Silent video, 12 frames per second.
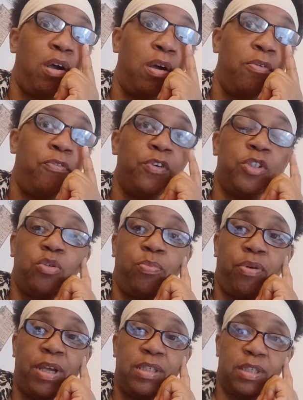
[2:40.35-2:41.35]
uh official
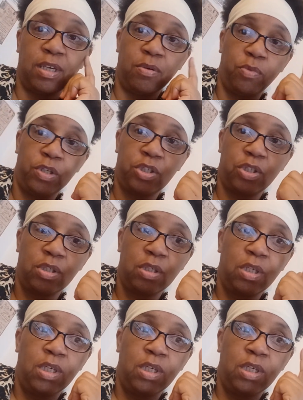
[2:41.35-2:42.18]
press kit, which